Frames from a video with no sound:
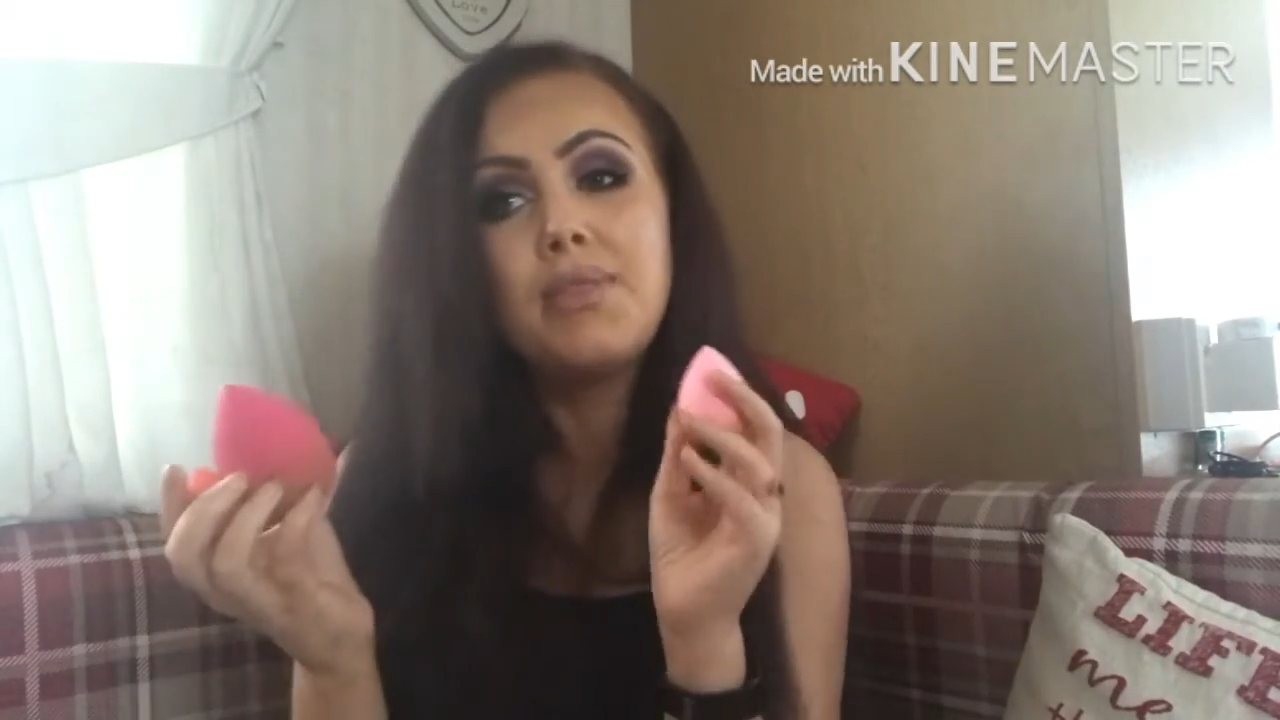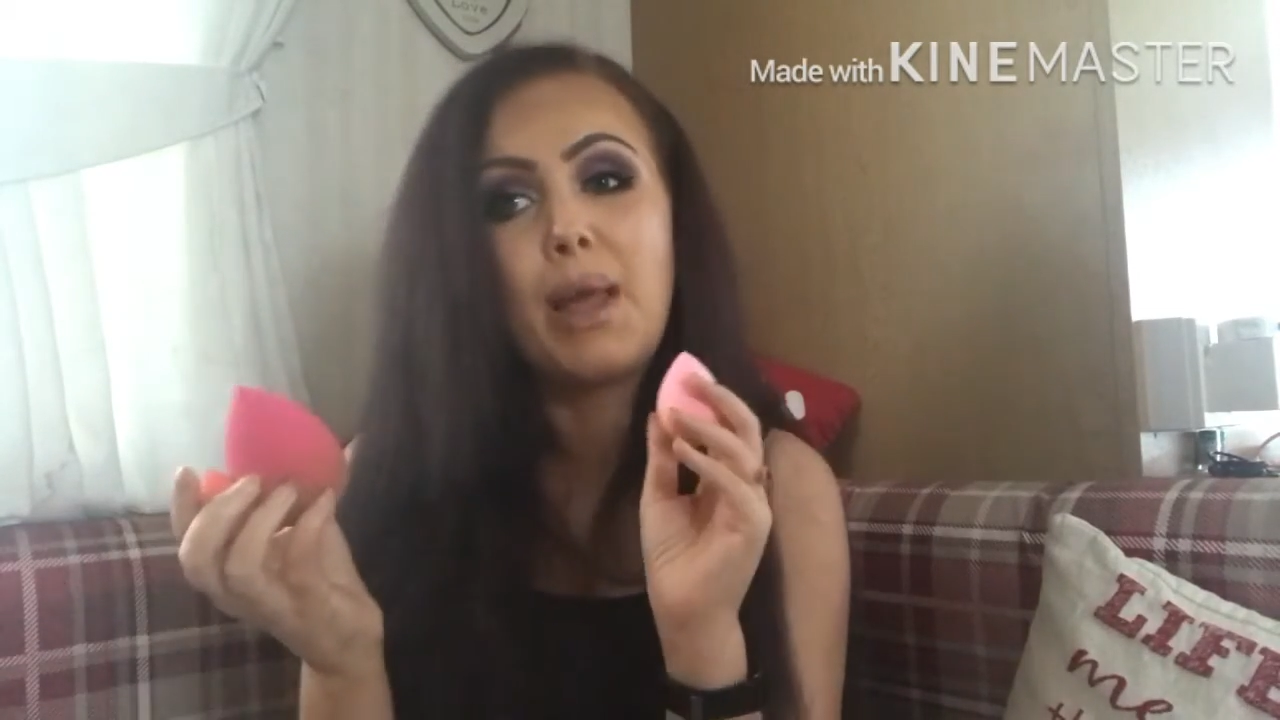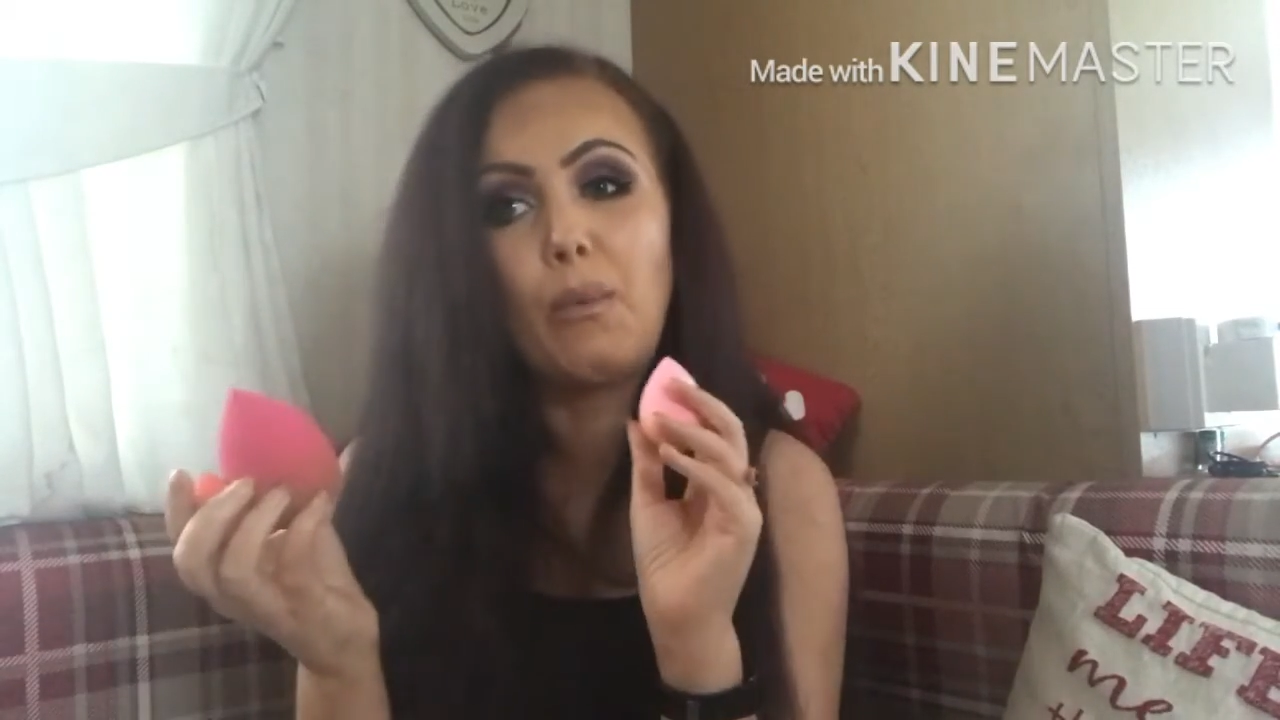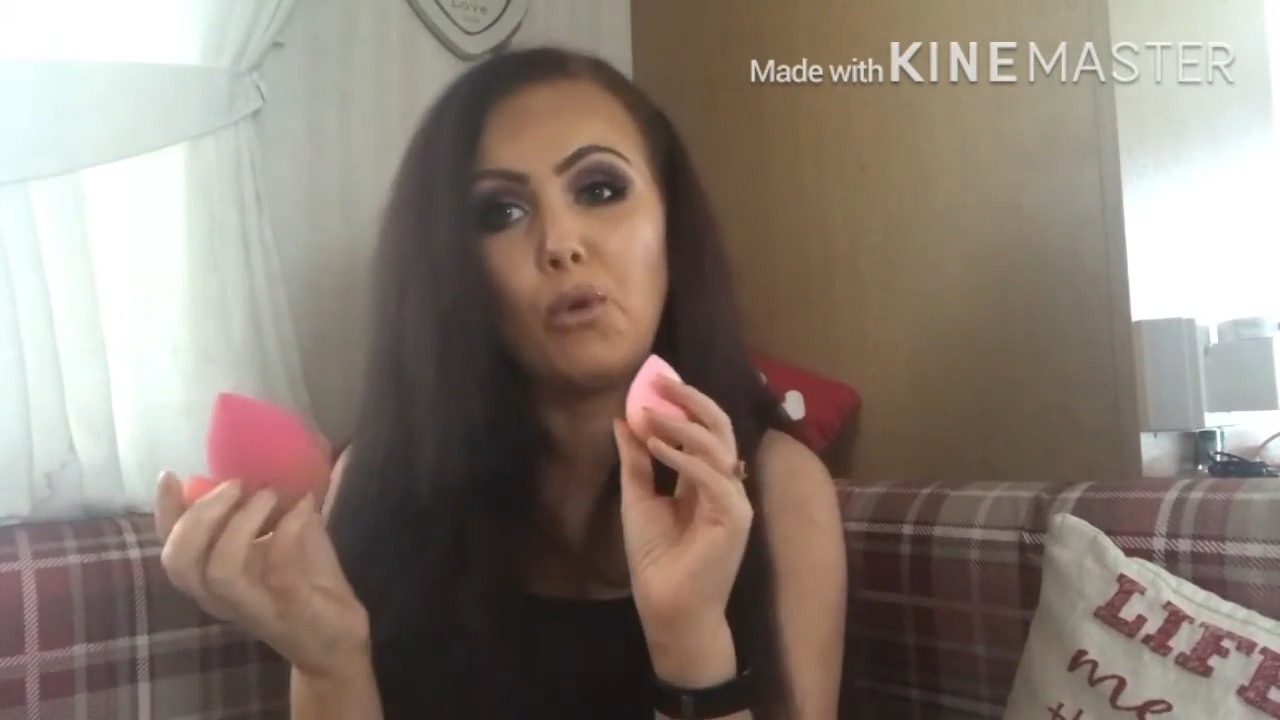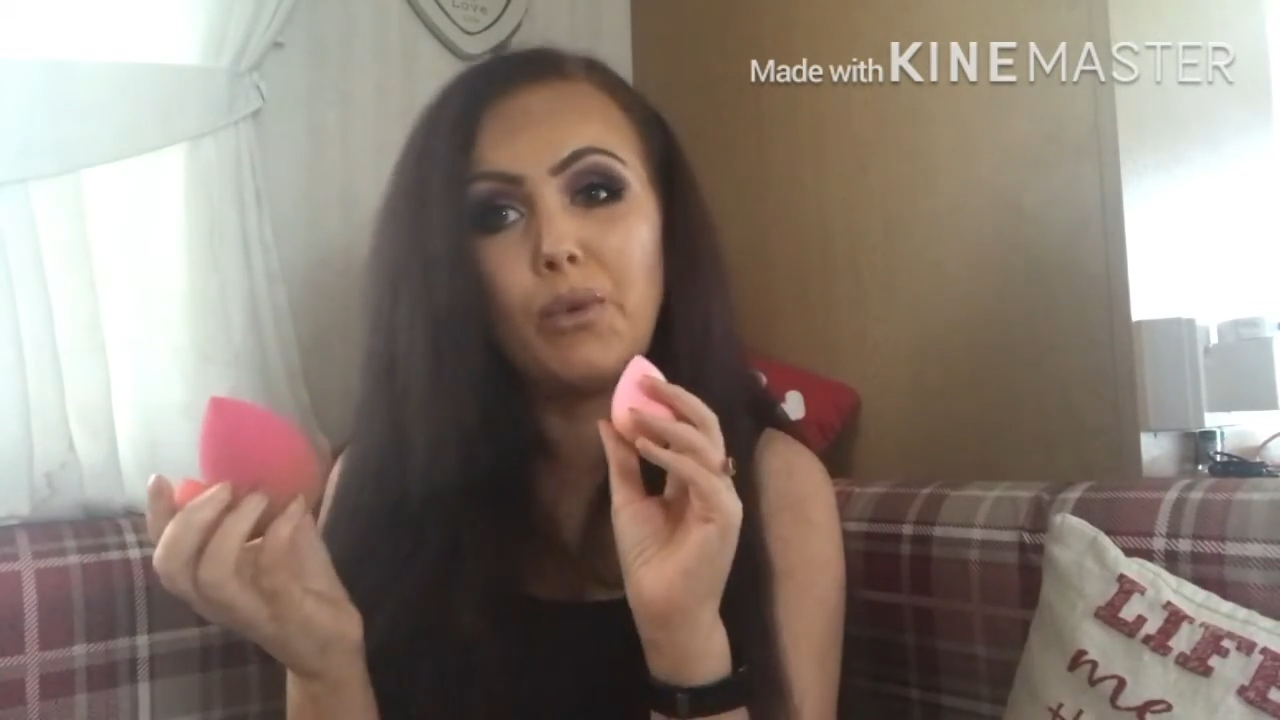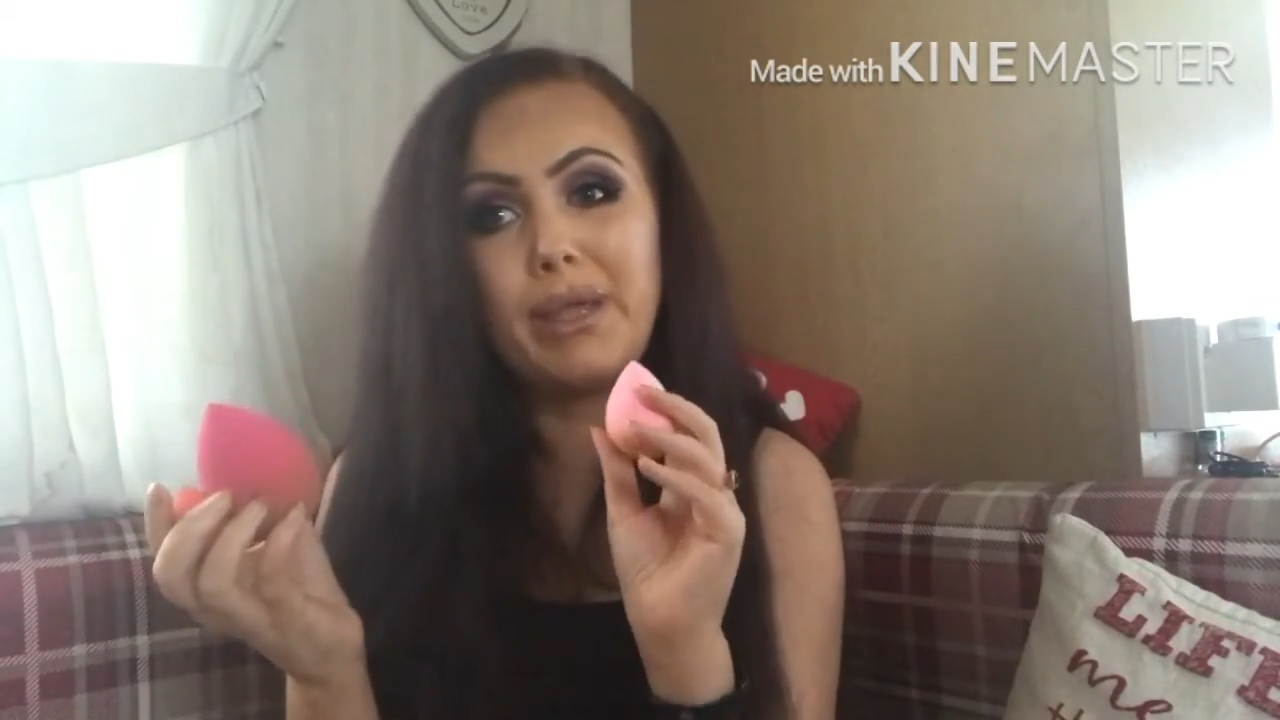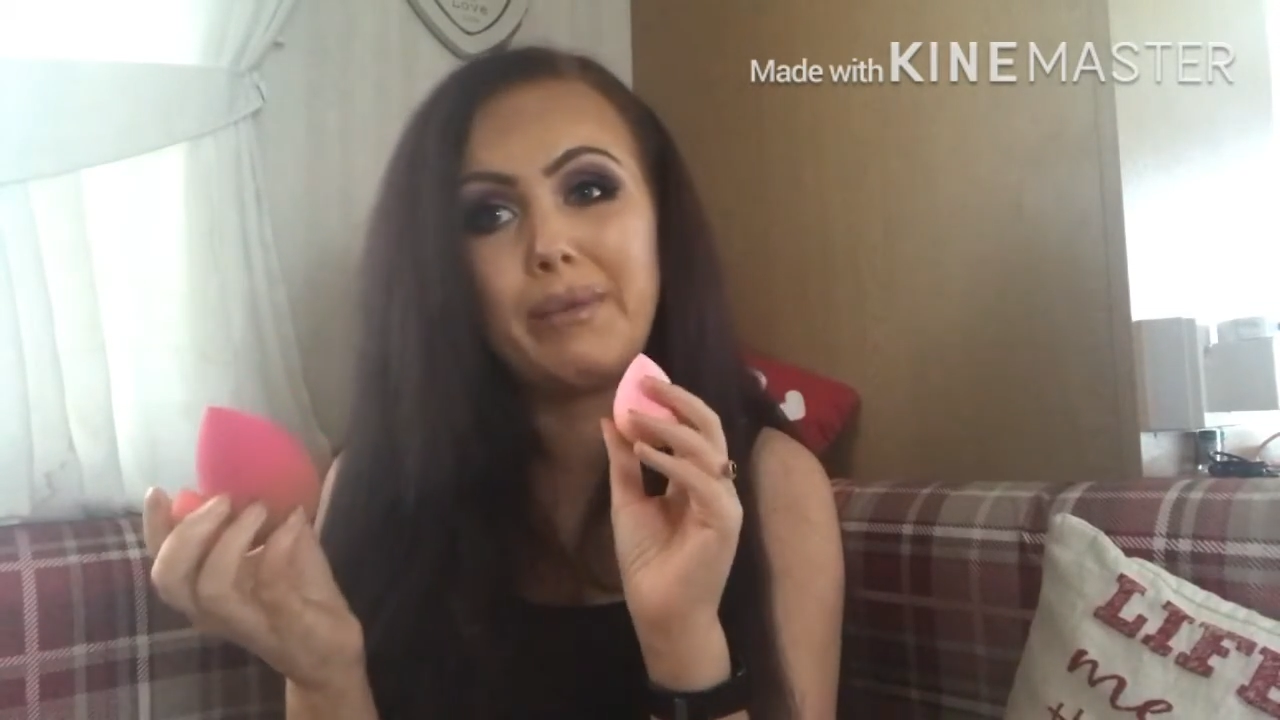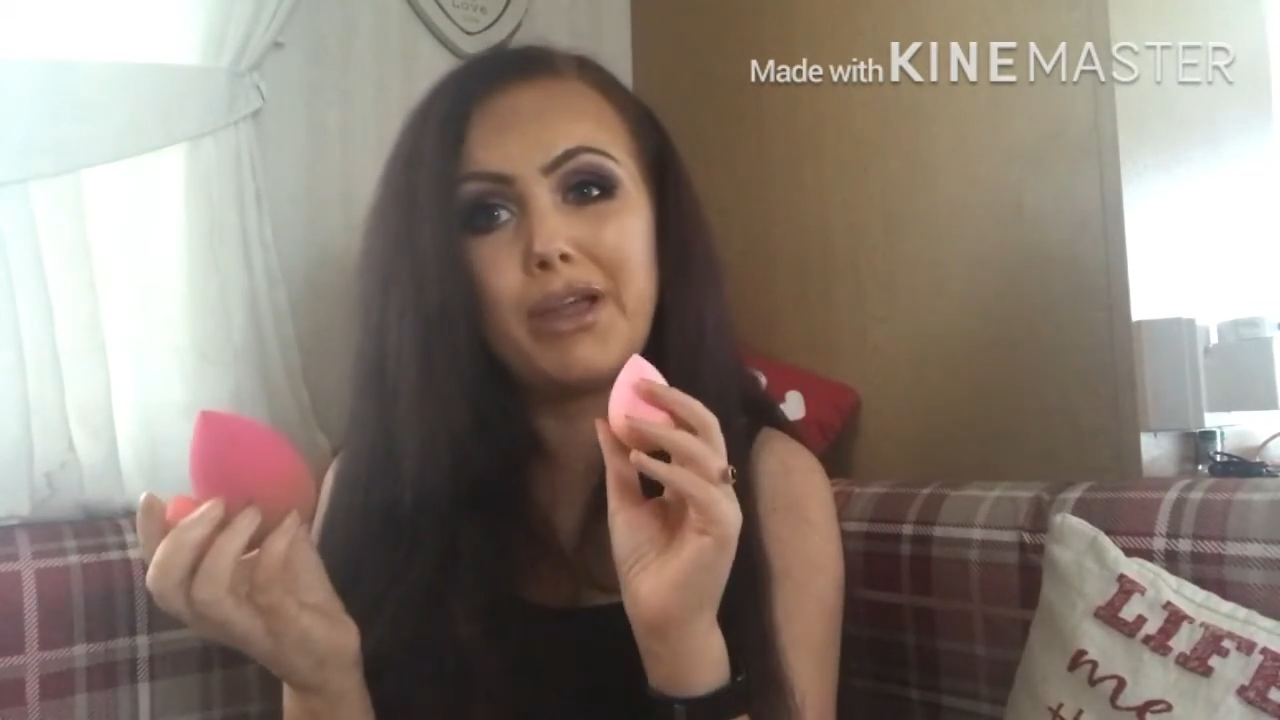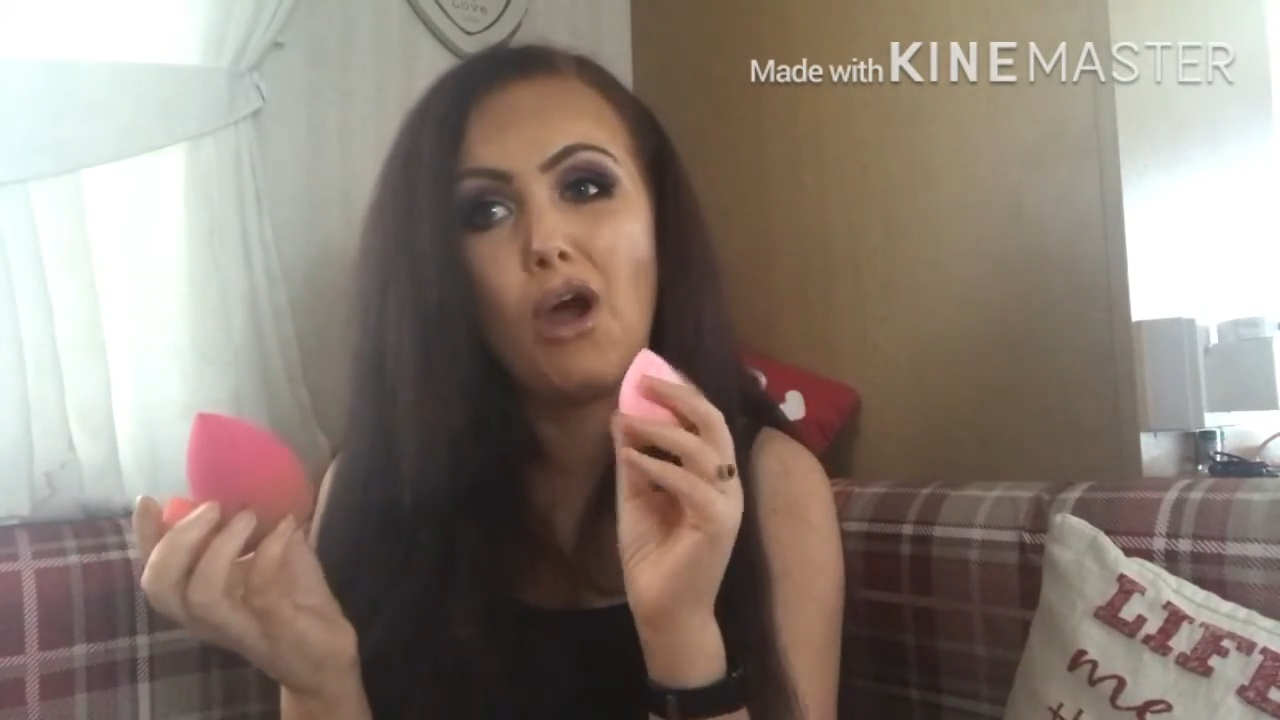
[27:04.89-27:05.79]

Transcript: that were really